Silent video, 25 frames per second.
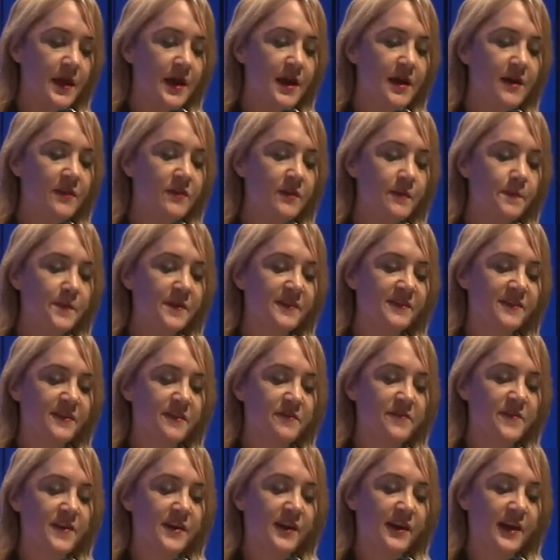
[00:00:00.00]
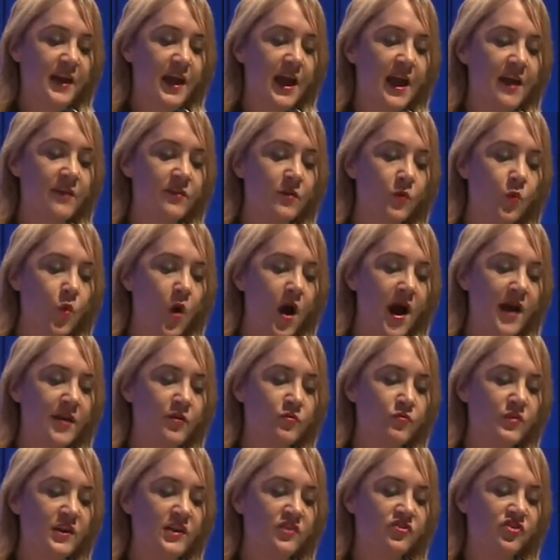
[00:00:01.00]
in the Pacific and the wider
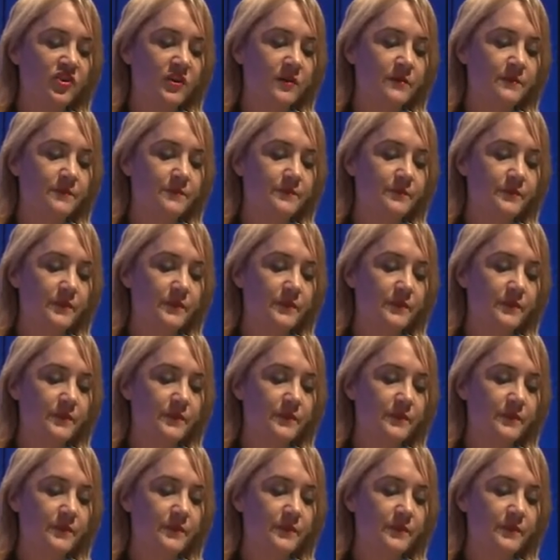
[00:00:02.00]
region.